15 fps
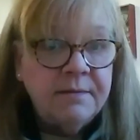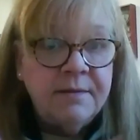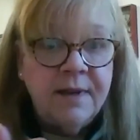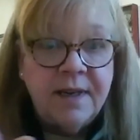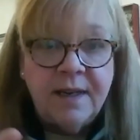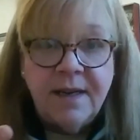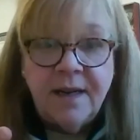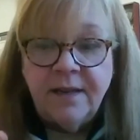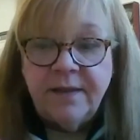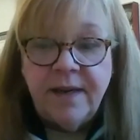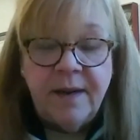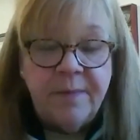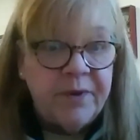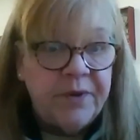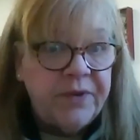credit card
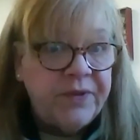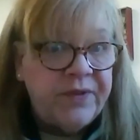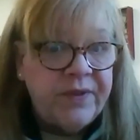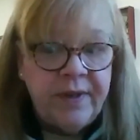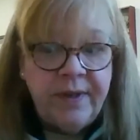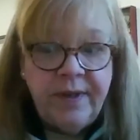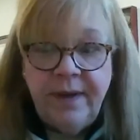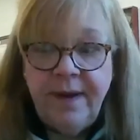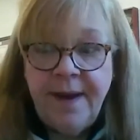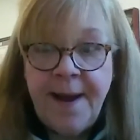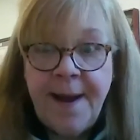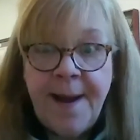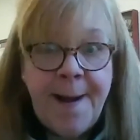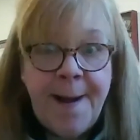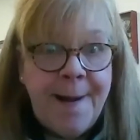numbers,
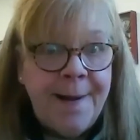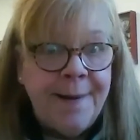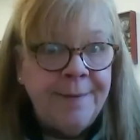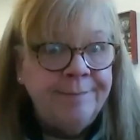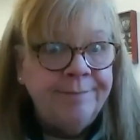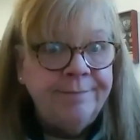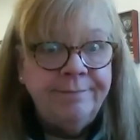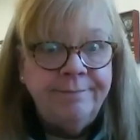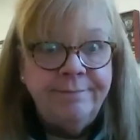all